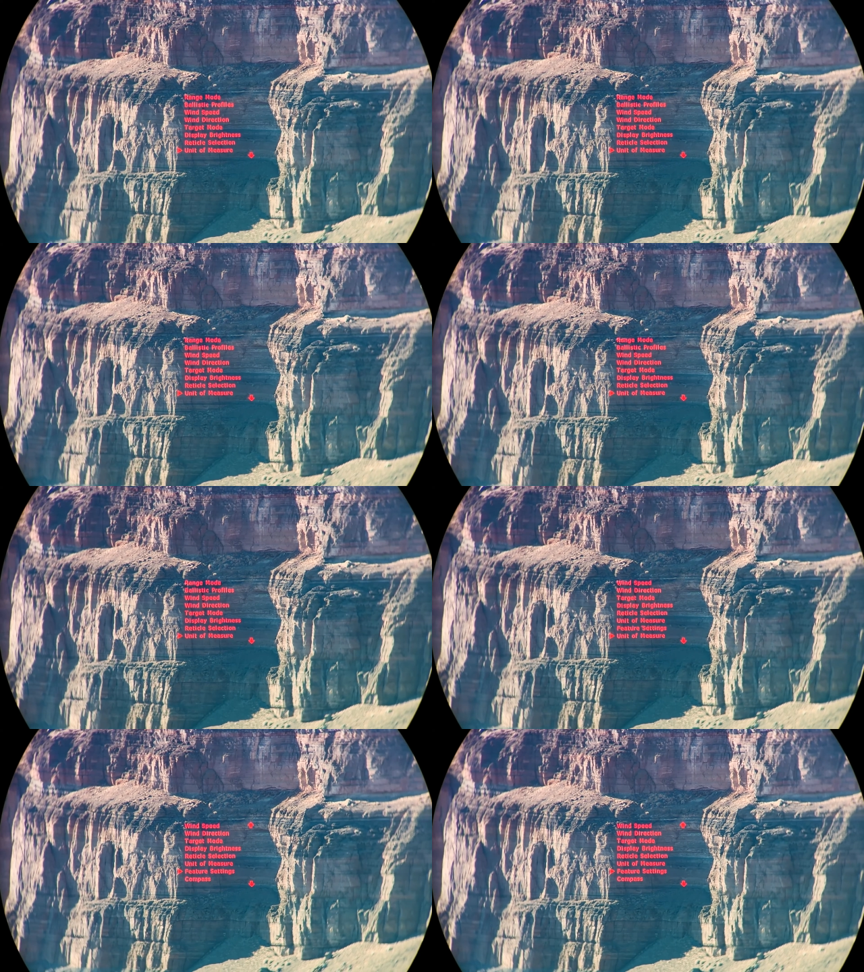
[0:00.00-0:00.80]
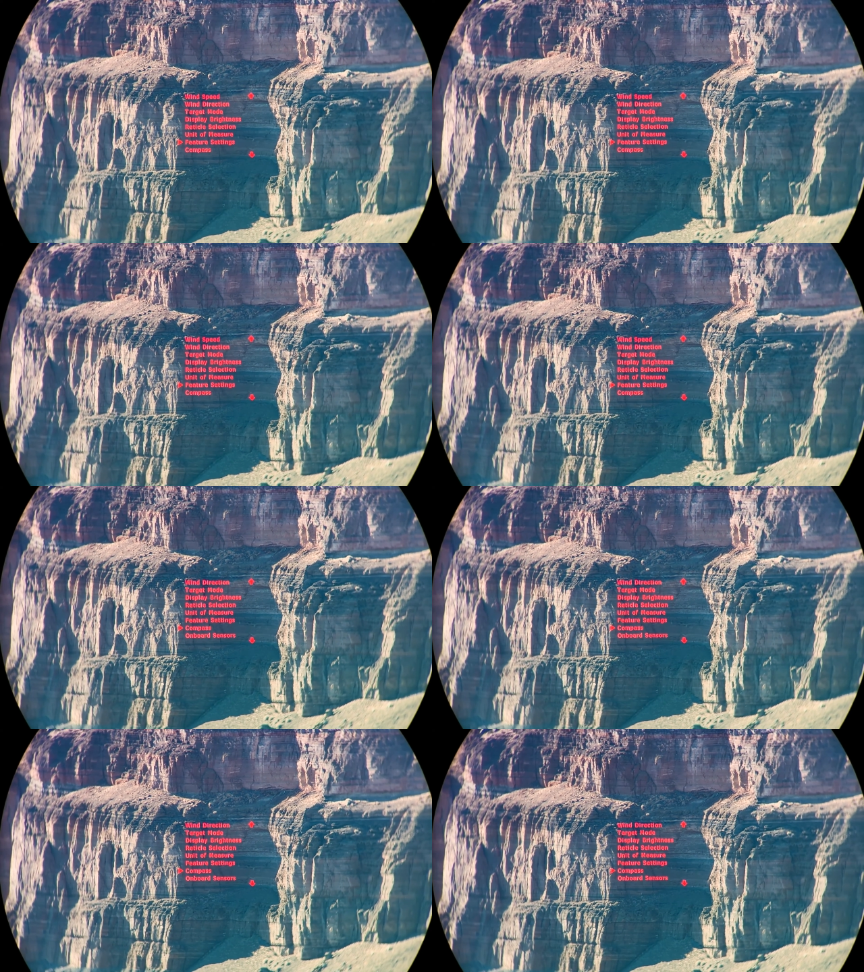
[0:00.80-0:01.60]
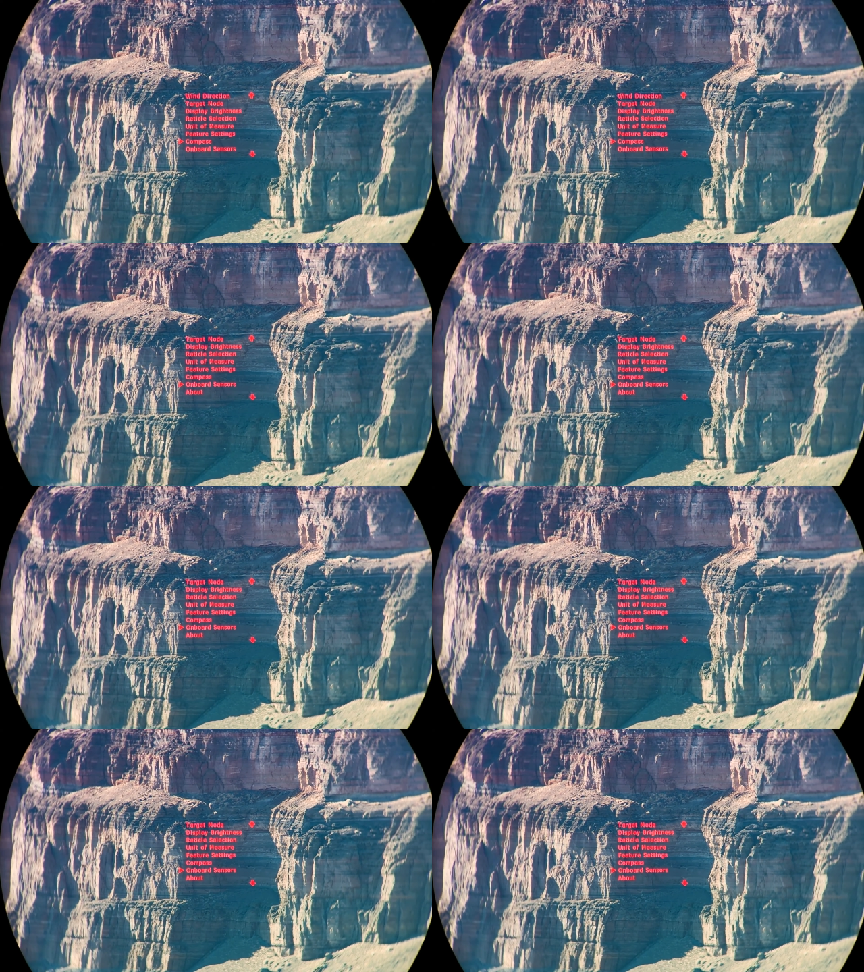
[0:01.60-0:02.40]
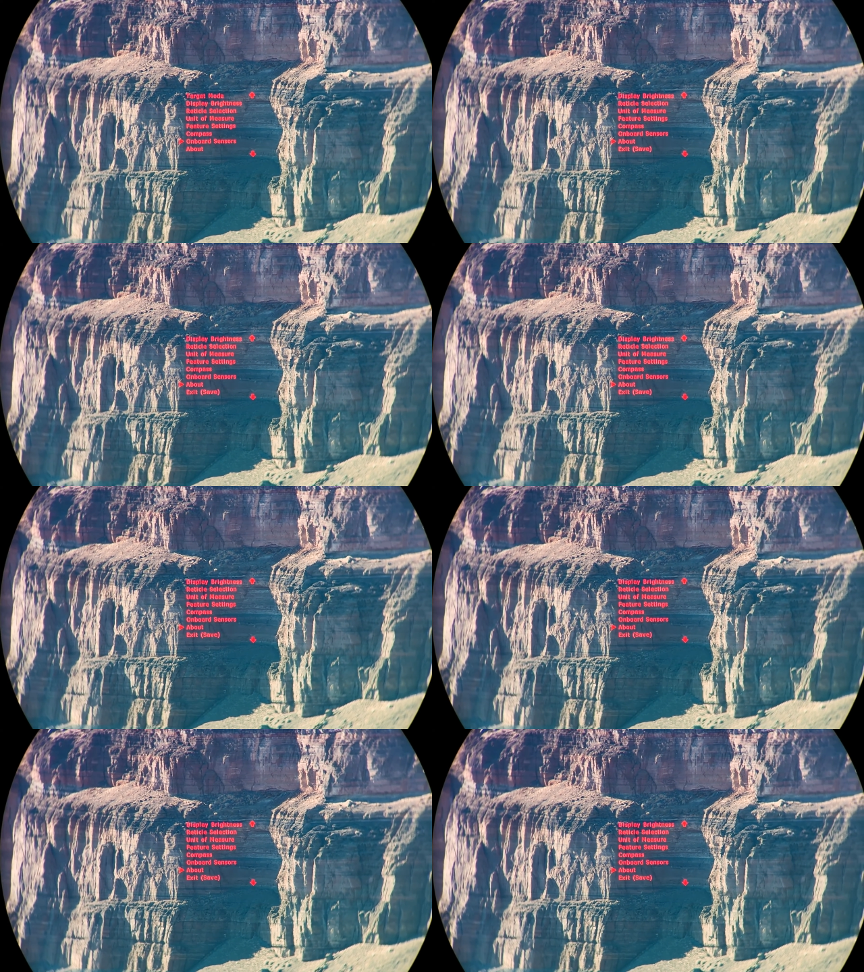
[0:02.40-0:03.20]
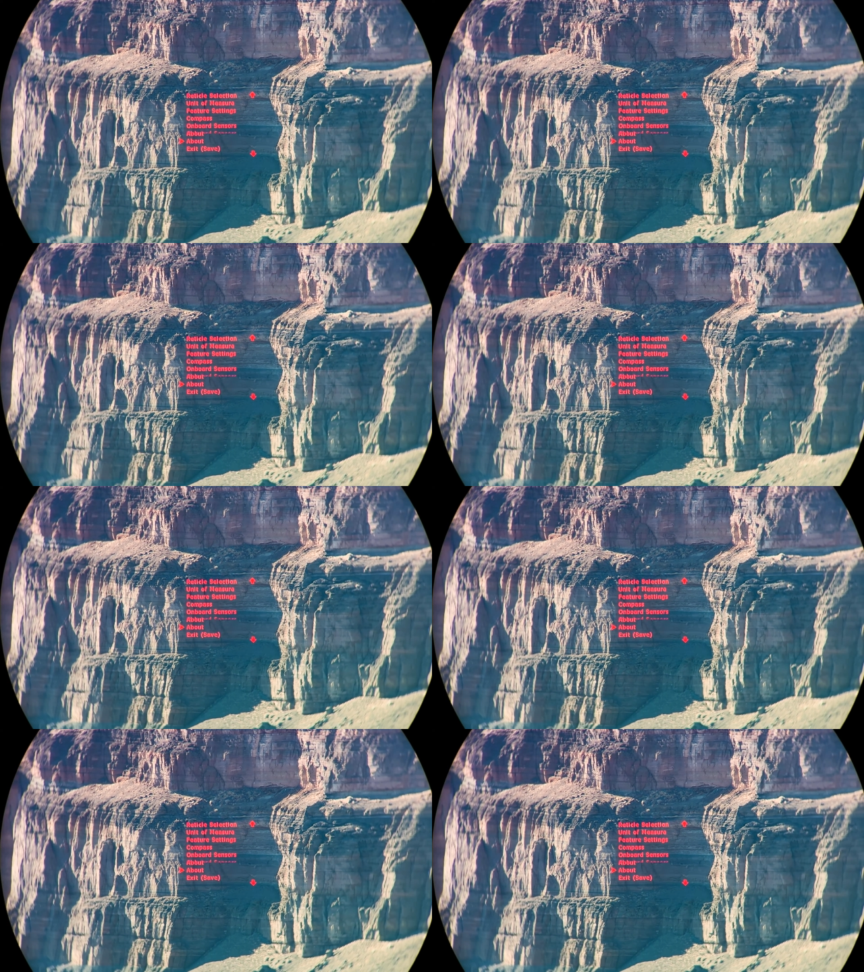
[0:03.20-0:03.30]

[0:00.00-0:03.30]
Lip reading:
No face is visible, so there are no lips to read.